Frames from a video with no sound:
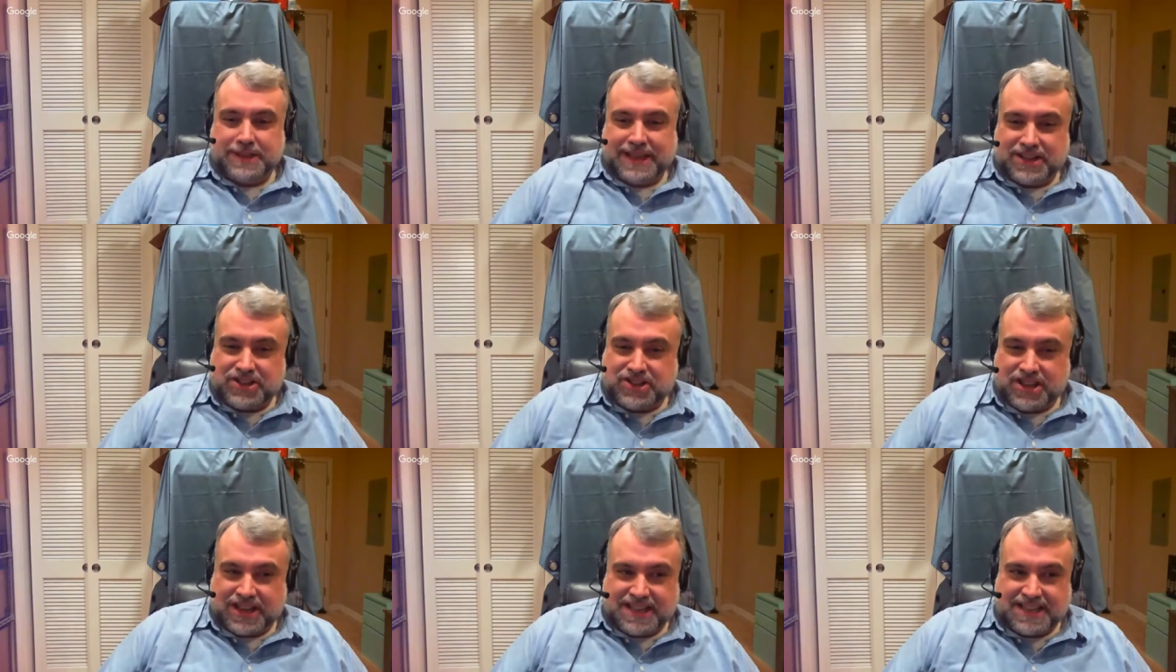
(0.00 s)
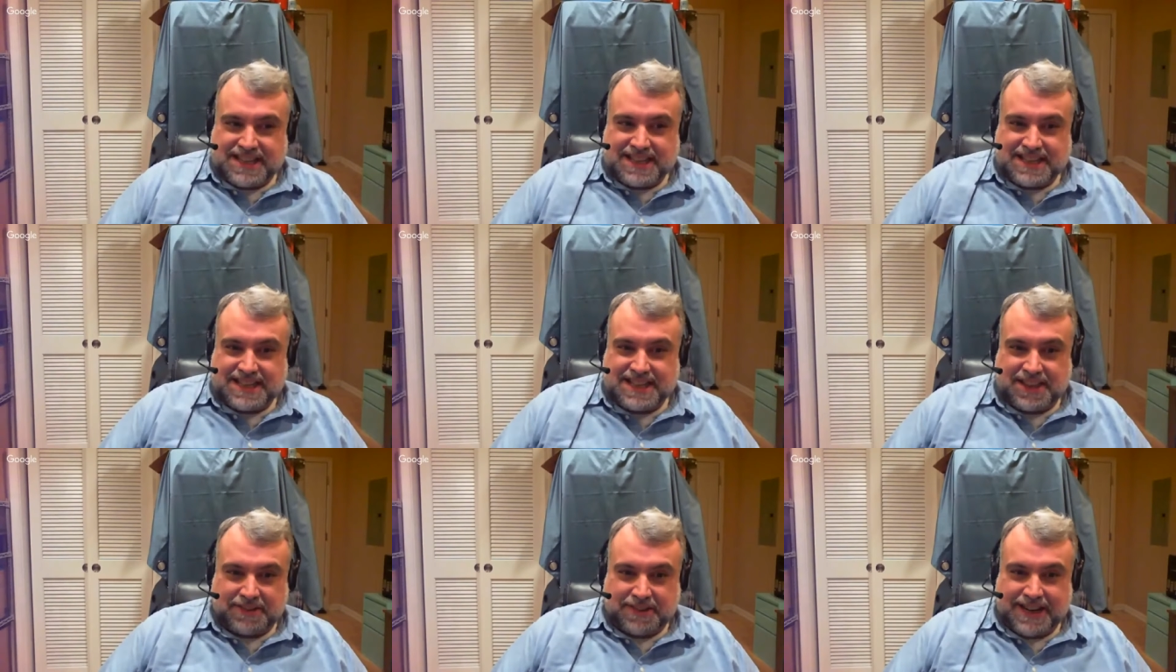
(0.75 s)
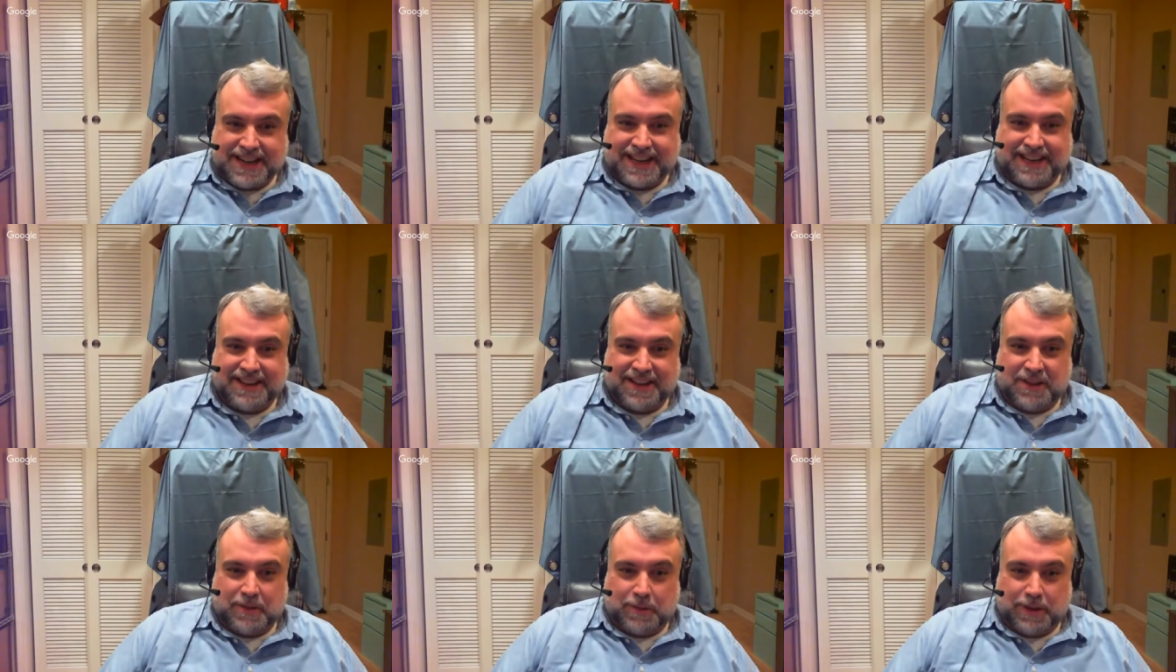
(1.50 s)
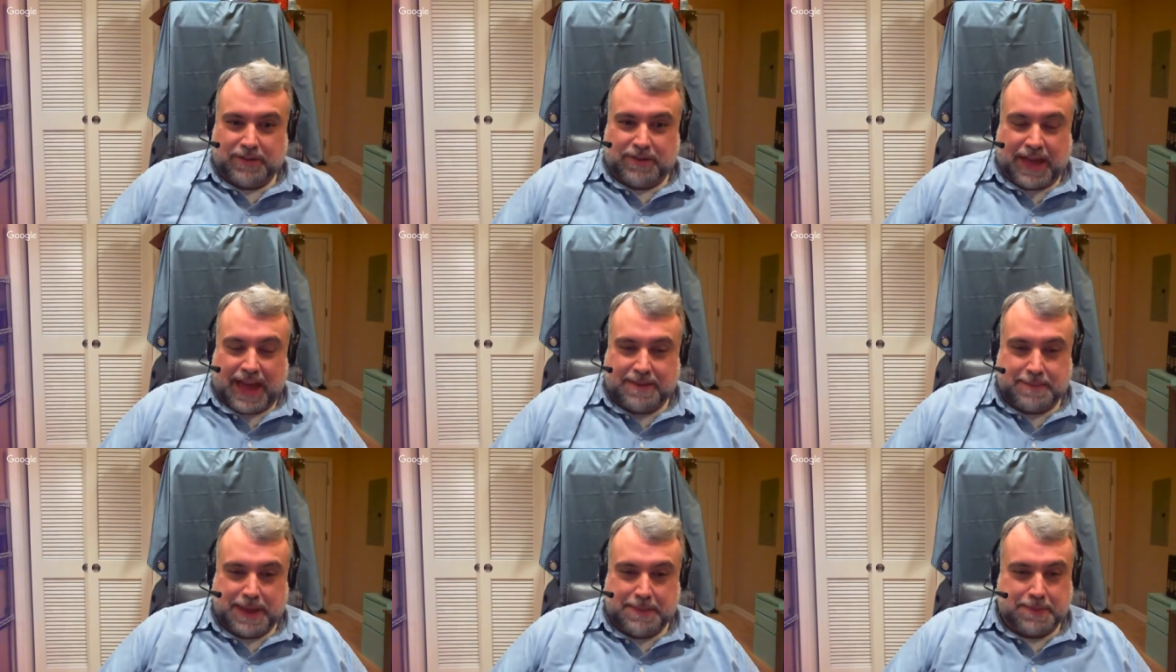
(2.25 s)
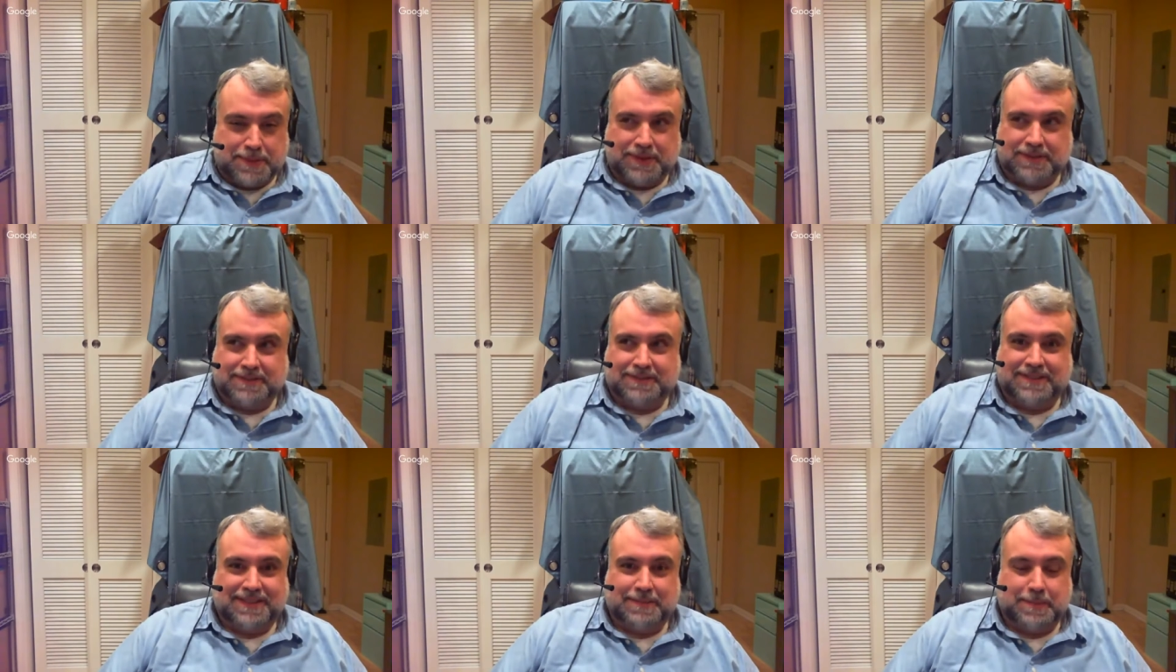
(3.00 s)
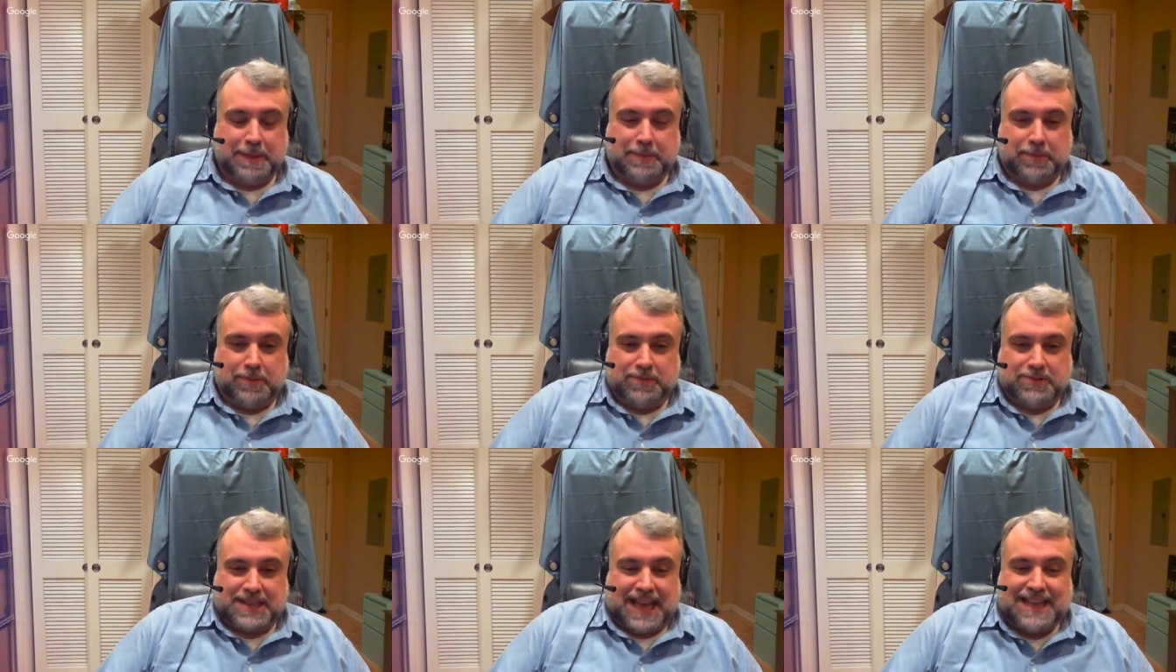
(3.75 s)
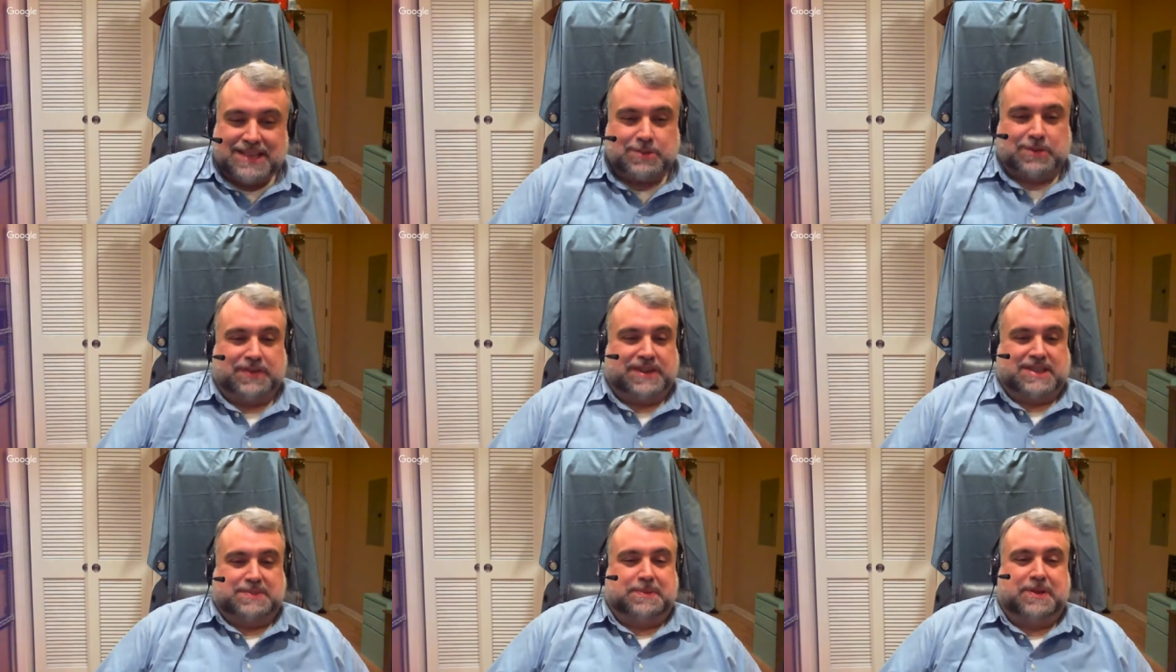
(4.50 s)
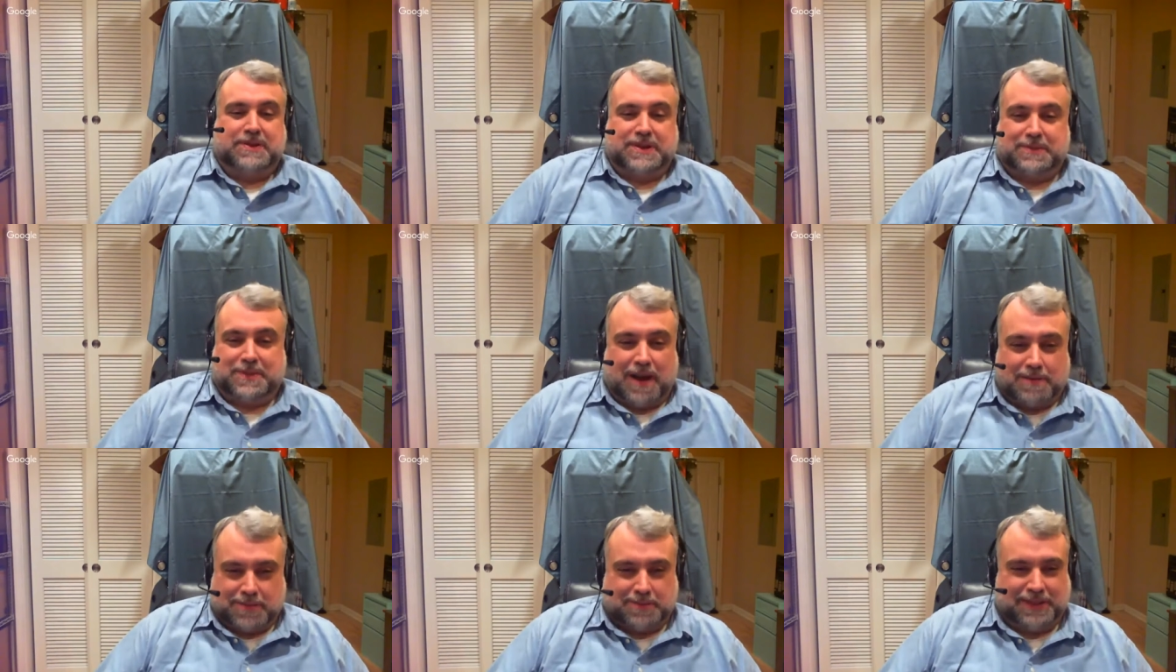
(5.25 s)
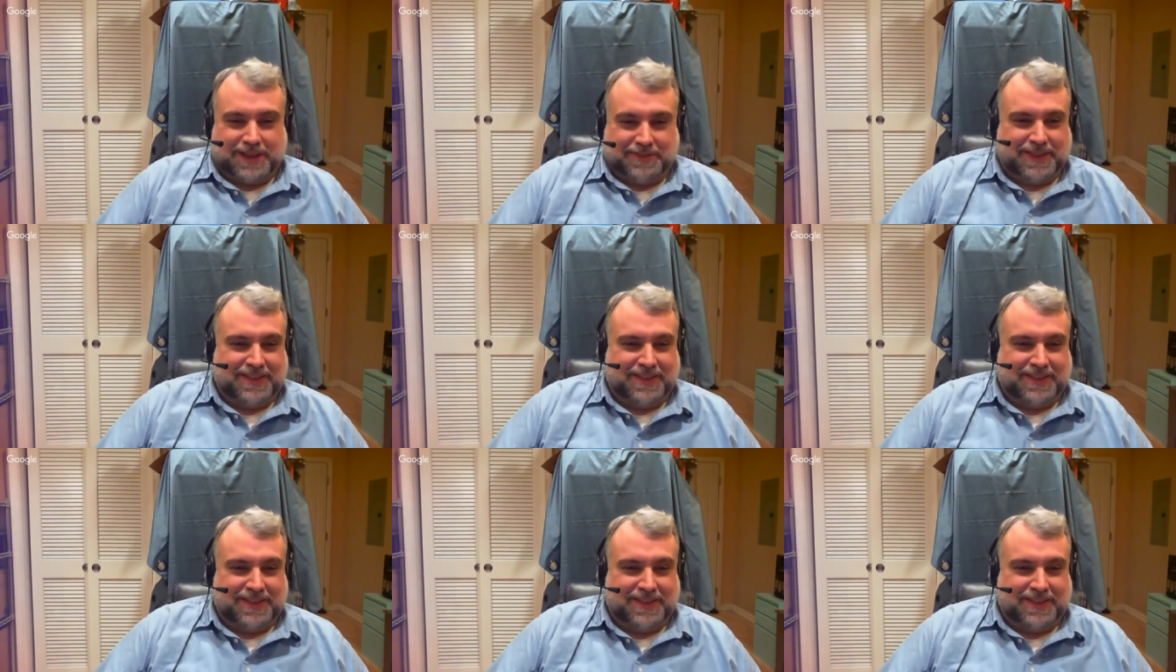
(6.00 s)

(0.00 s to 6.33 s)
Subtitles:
that shit in '63 would have had people's heads would have exploded probably if they